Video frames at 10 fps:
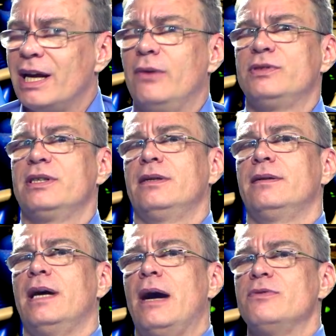I was in
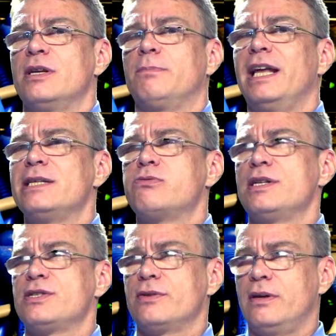a I was in a place
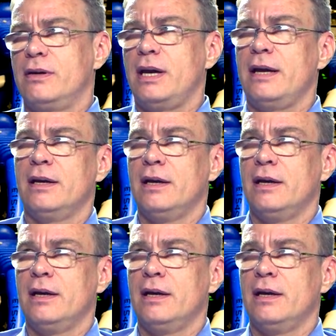once. Okay,